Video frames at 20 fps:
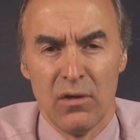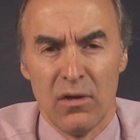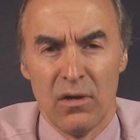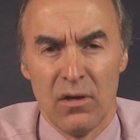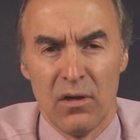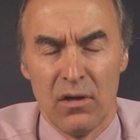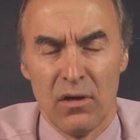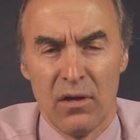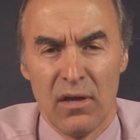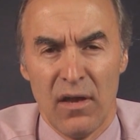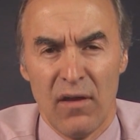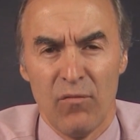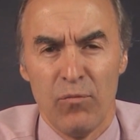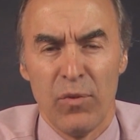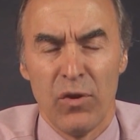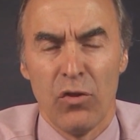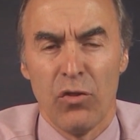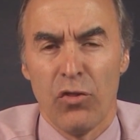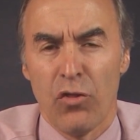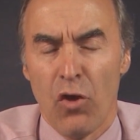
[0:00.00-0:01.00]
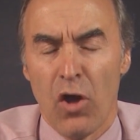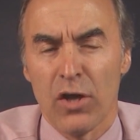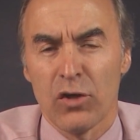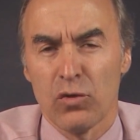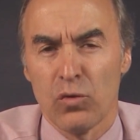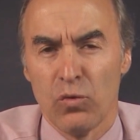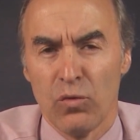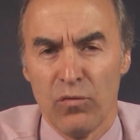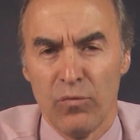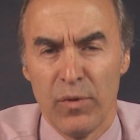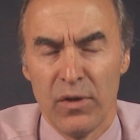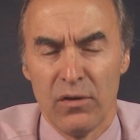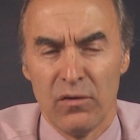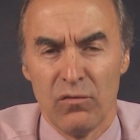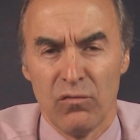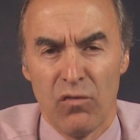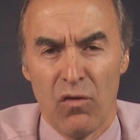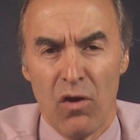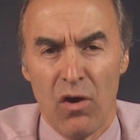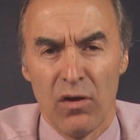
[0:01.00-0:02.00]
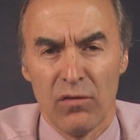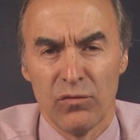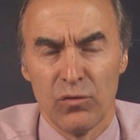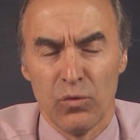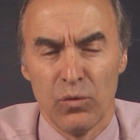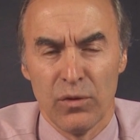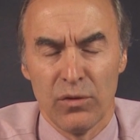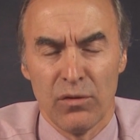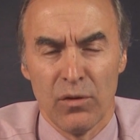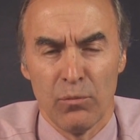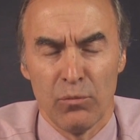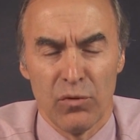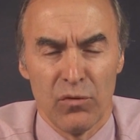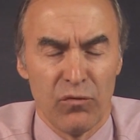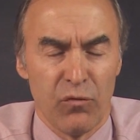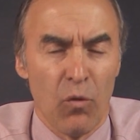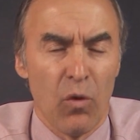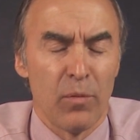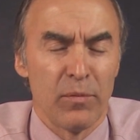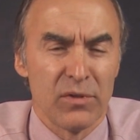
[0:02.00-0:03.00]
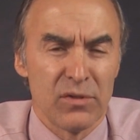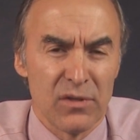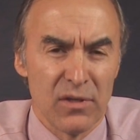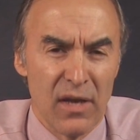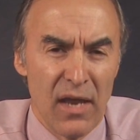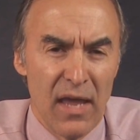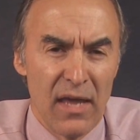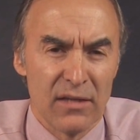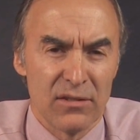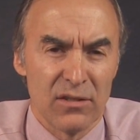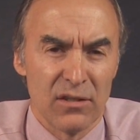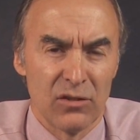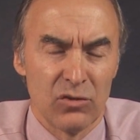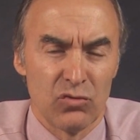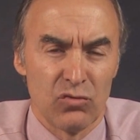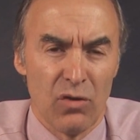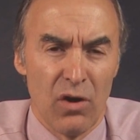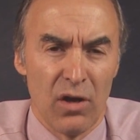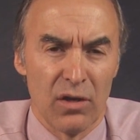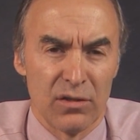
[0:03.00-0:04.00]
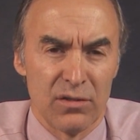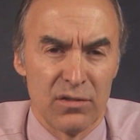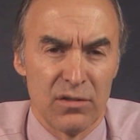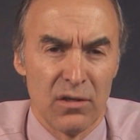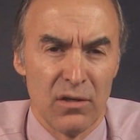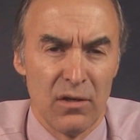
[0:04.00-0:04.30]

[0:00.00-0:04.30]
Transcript: have been thought to have been involved with performance-enhancing drugs.